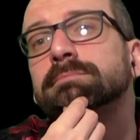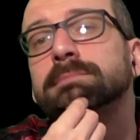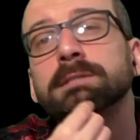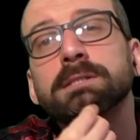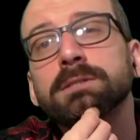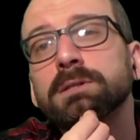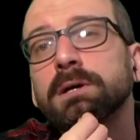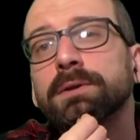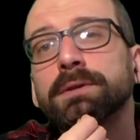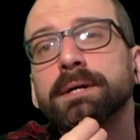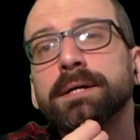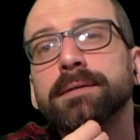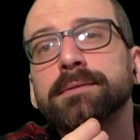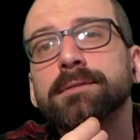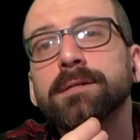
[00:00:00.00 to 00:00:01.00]
And that's all the
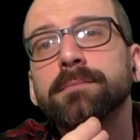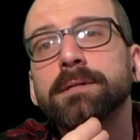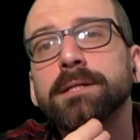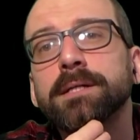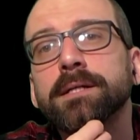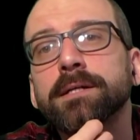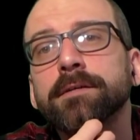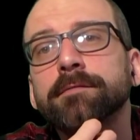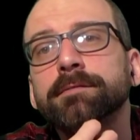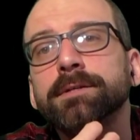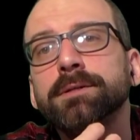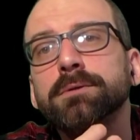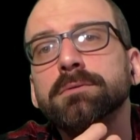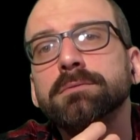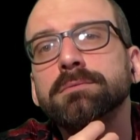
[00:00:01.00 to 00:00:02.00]
hints I'm gonna give
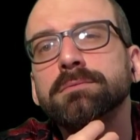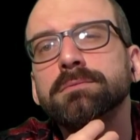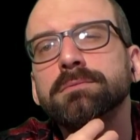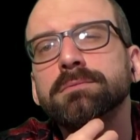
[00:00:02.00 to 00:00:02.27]
you.